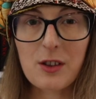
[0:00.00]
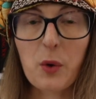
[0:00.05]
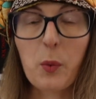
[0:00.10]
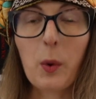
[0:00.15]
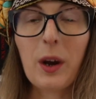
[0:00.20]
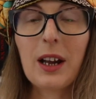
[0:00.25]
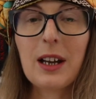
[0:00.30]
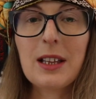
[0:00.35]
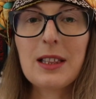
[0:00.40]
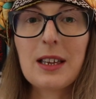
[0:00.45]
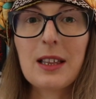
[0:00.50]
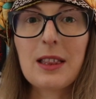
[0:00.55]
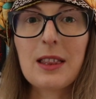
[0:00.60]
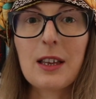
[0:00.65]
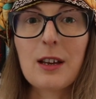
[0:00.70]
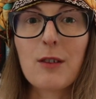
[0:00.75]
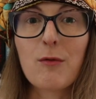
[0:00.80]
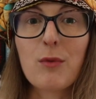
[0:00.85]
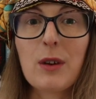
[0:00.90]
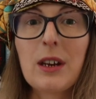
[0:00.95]
So when I did
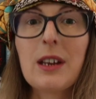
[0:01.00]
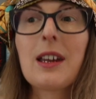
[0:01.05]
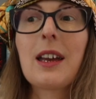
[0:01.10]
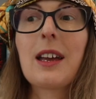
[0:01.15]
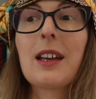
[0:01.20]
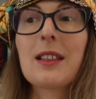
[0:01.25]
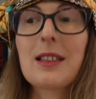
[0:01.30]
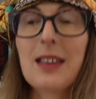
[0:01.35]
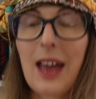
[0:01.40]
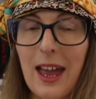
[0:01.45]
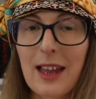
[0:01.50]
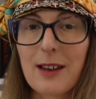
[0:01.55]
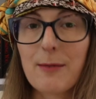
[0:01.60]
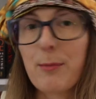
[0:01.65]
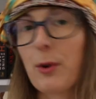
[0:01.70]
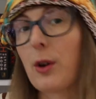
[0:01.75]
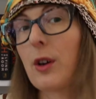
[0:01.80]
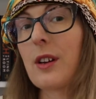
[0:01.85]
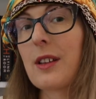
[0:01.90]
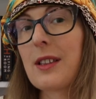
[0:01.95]
the reading
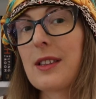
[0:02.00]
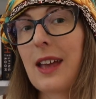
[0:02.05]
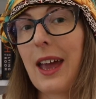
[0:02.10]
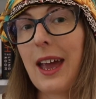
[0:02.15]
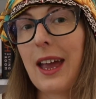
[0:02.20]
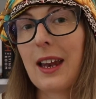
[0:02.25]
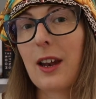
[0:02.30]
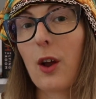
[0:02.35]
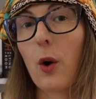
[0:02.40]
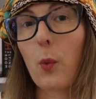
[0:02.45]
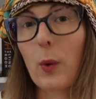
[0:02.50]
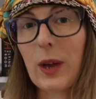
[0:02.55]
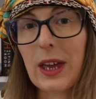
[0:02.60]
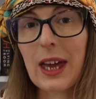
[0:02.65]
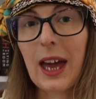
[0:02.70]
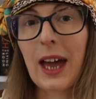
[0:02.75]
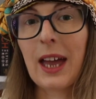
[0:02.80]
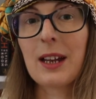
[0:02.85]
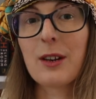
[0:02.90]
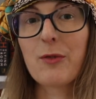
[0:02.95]
10 books in a
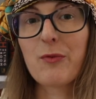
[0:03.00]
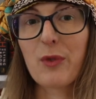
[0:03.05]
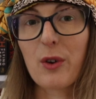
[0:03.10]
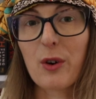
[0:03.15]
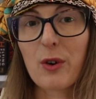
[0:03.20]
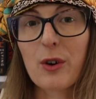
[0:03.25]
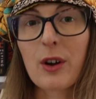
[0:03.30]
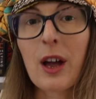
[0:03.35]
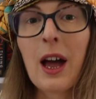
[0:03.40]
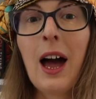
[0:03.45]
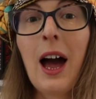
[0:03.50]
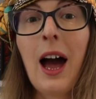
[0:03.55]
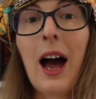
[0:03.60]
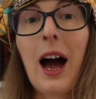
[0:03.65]
weekend vlog,